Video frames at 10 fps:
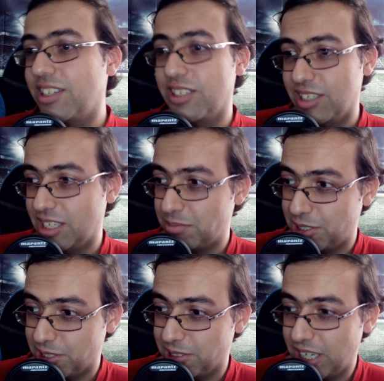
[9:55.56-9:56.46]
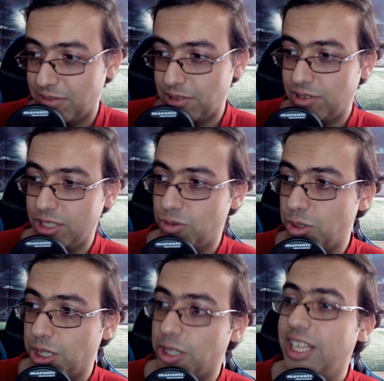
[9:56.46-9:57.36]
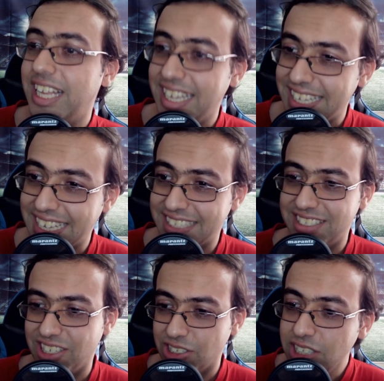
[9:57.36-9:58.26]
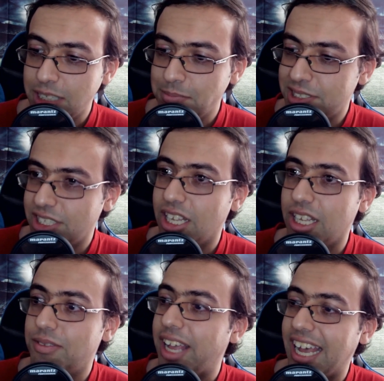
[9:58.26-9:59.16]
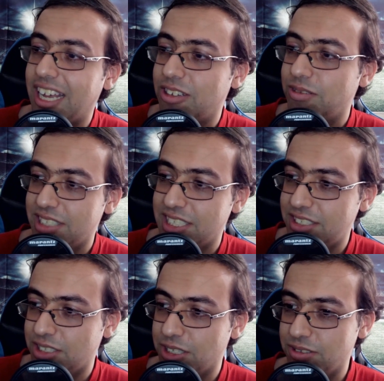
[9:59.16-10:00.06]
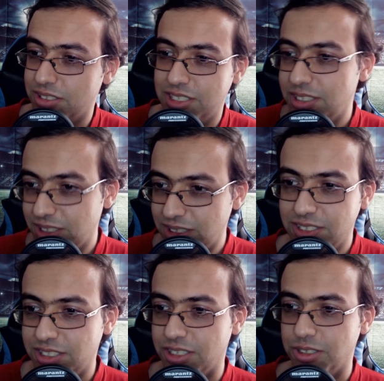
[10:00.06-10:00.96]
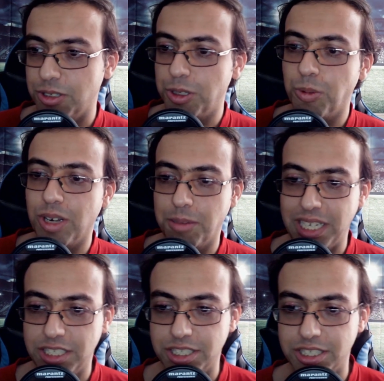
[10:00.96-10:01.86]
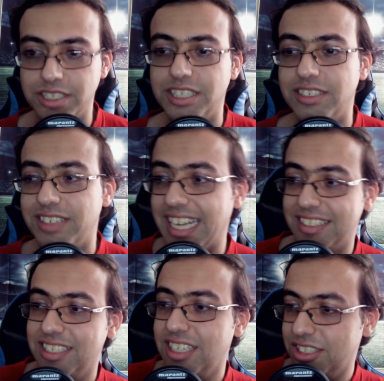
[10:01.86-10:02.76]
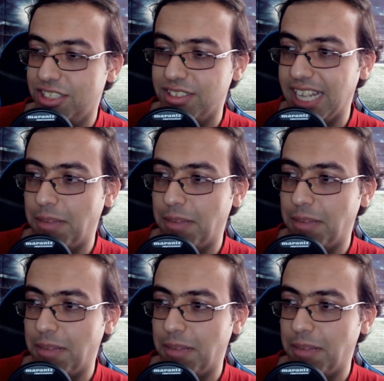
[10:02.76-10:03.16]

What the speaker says: I'm sure everyone will get a glimpse of how this goes. So you want to make sure you get to that